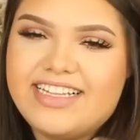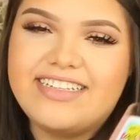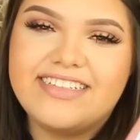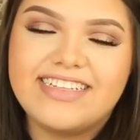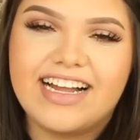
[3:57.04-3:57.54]

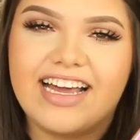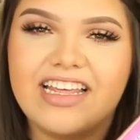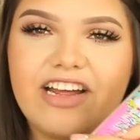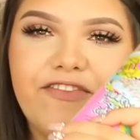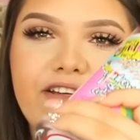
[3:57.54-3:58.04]
This is the kind
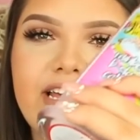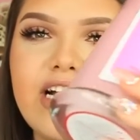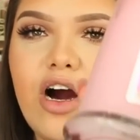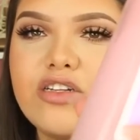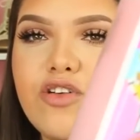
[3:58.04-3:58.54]
that I feel
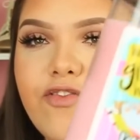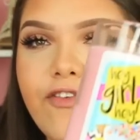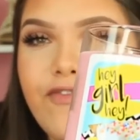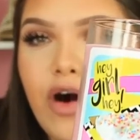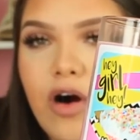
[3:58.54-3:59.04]
like also for
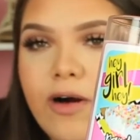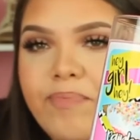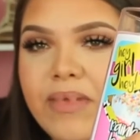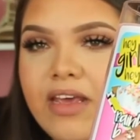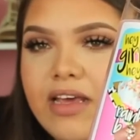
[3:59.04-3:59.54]

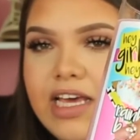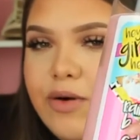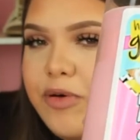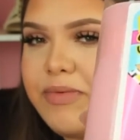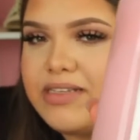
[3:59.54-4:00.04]
fall, it would